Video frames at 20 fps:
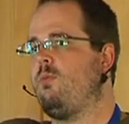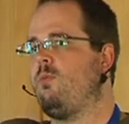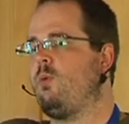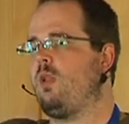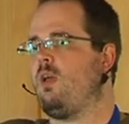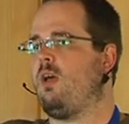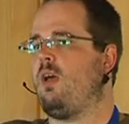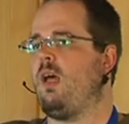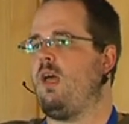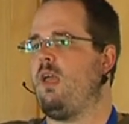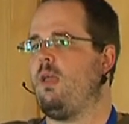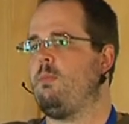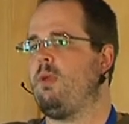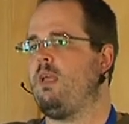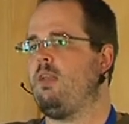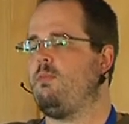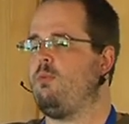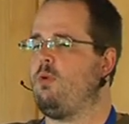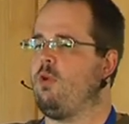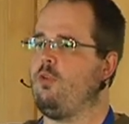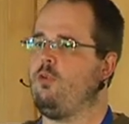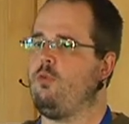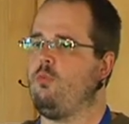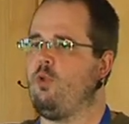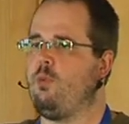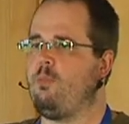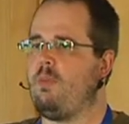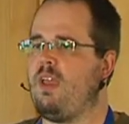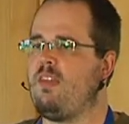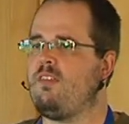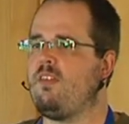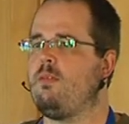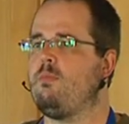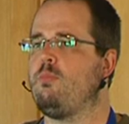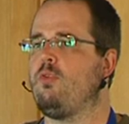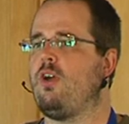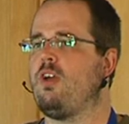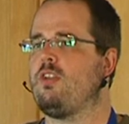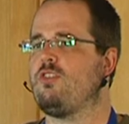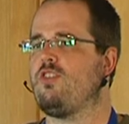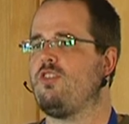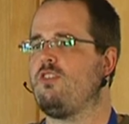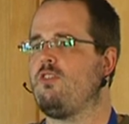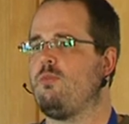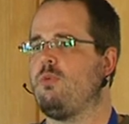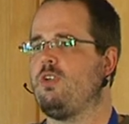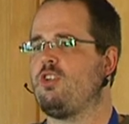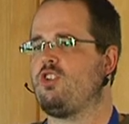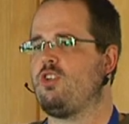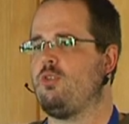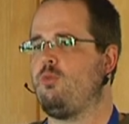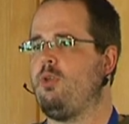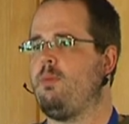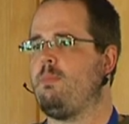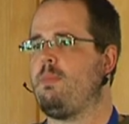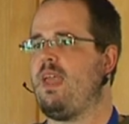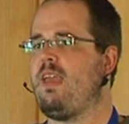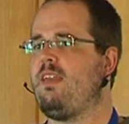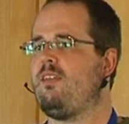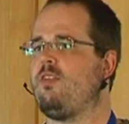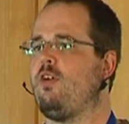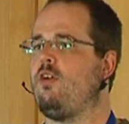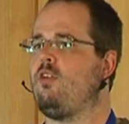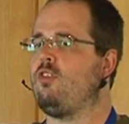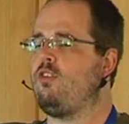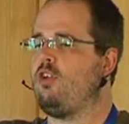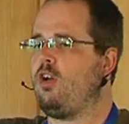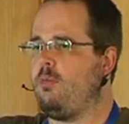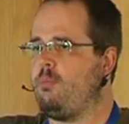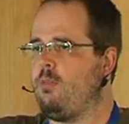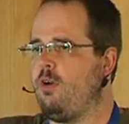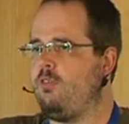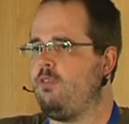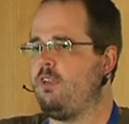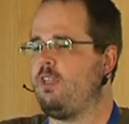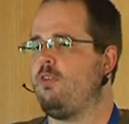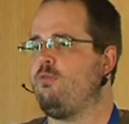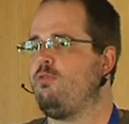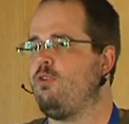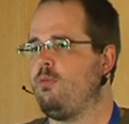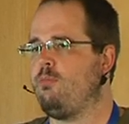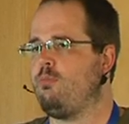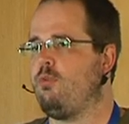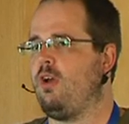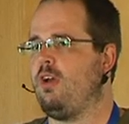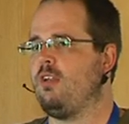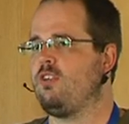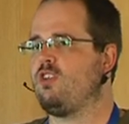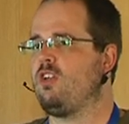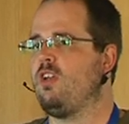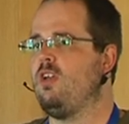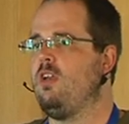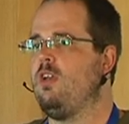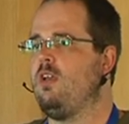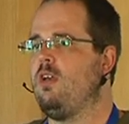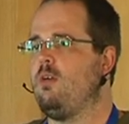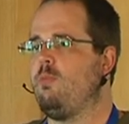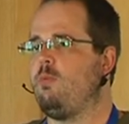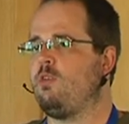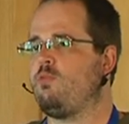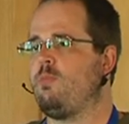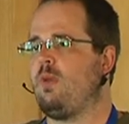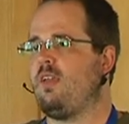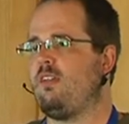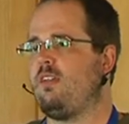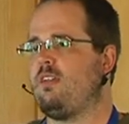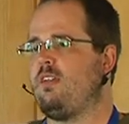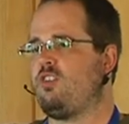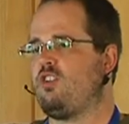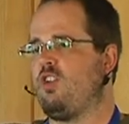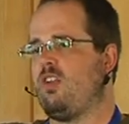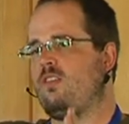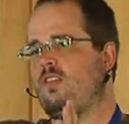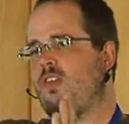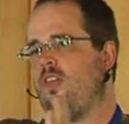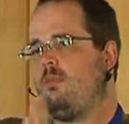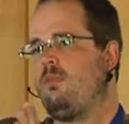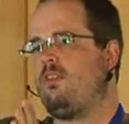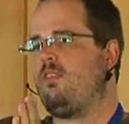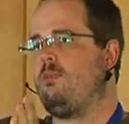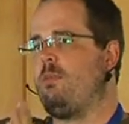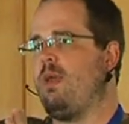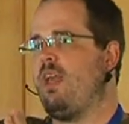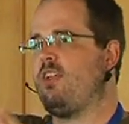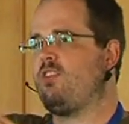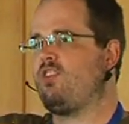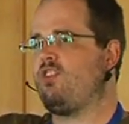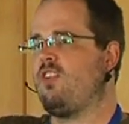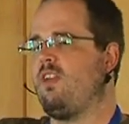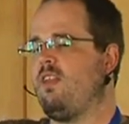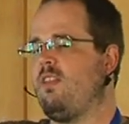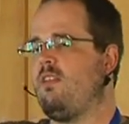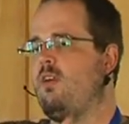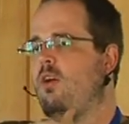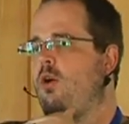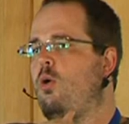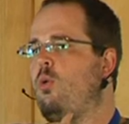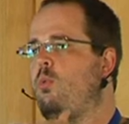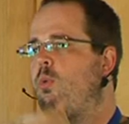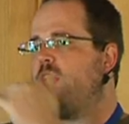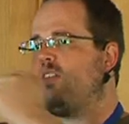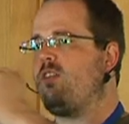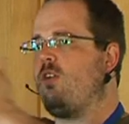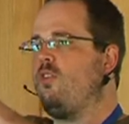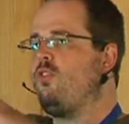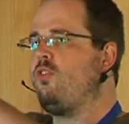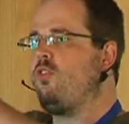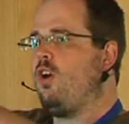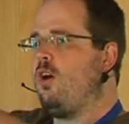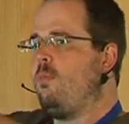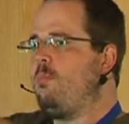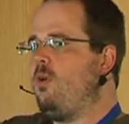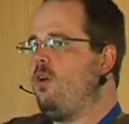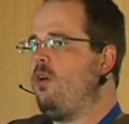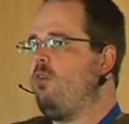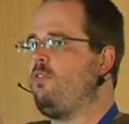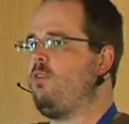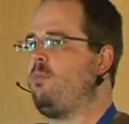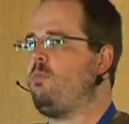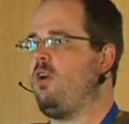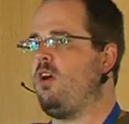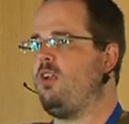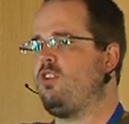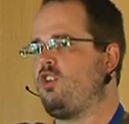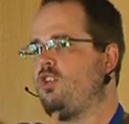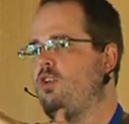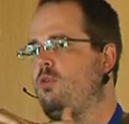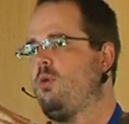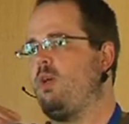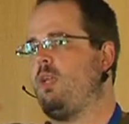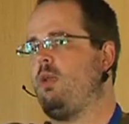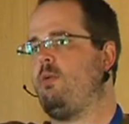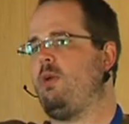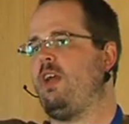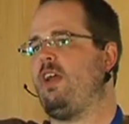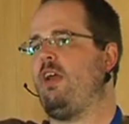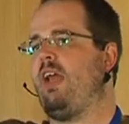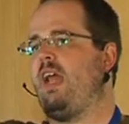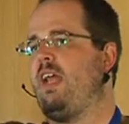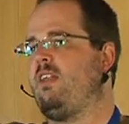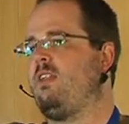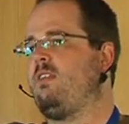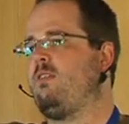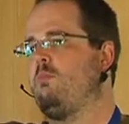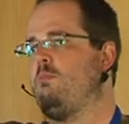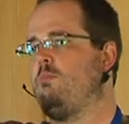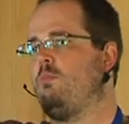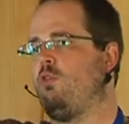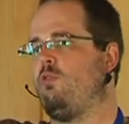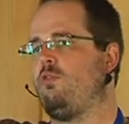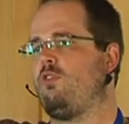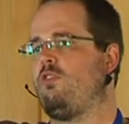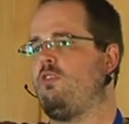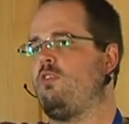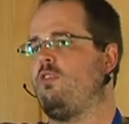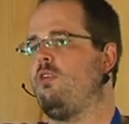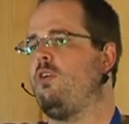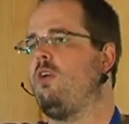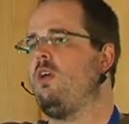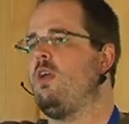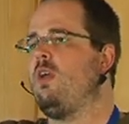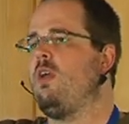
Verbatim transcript: What I meant were rebasing branches, which rebase on top of a different branch, which basically just keeps the patch set always on top of the branch, no matter where head moves to.